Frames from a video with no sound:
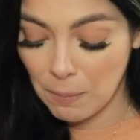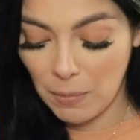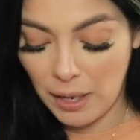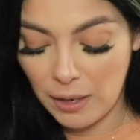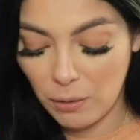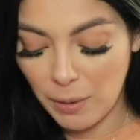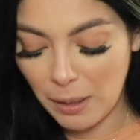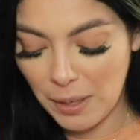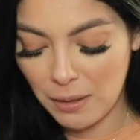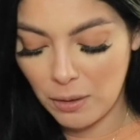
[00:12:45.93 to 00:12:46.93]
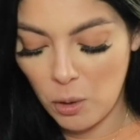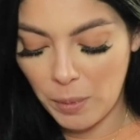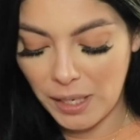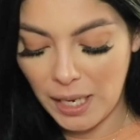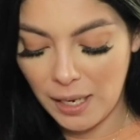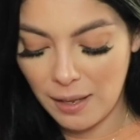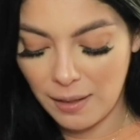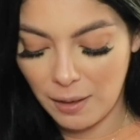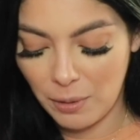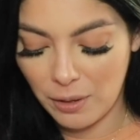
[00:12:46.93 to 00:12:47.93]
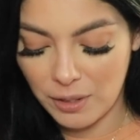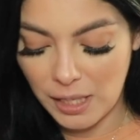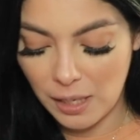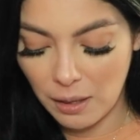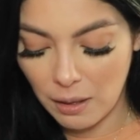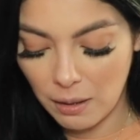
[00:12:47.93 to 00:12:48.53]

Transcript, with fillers: Okay, I don't recommend opening anything with your teeth.